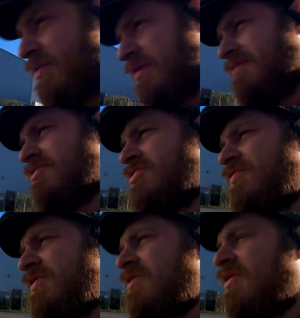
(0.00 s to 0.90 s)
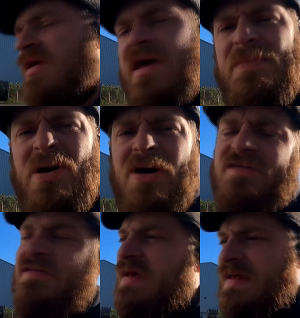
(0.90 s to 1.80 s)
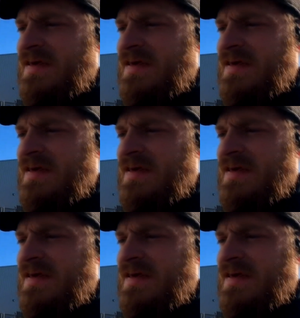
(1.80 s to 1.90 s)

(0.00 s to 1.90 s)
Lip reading: well, usually you got a clay bar, and